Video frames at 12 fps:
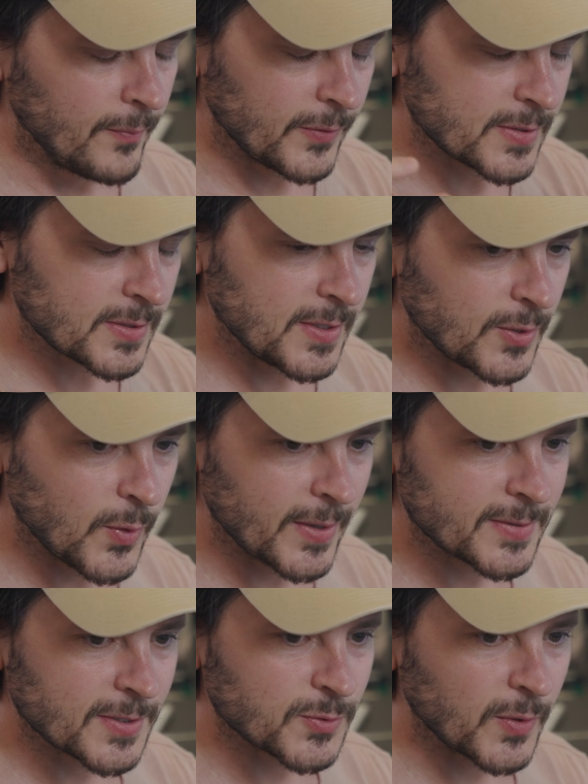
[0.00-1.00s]
The
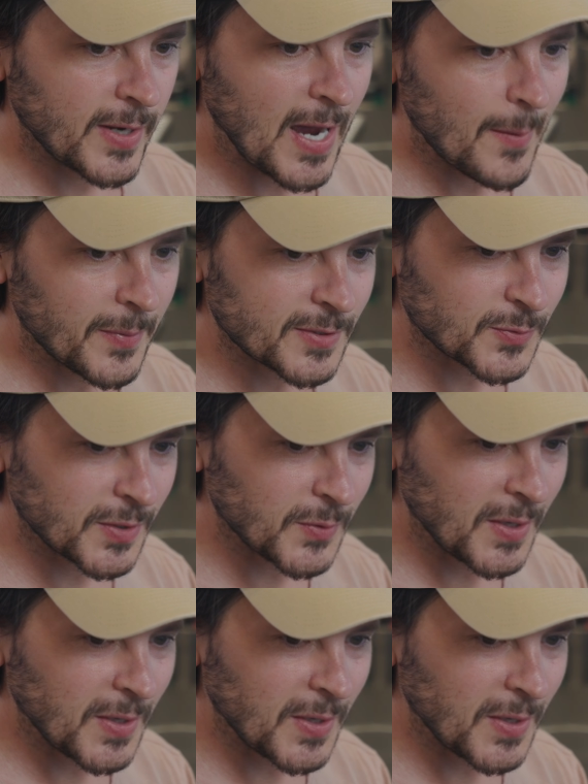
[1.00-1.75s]
sequence is what happens when you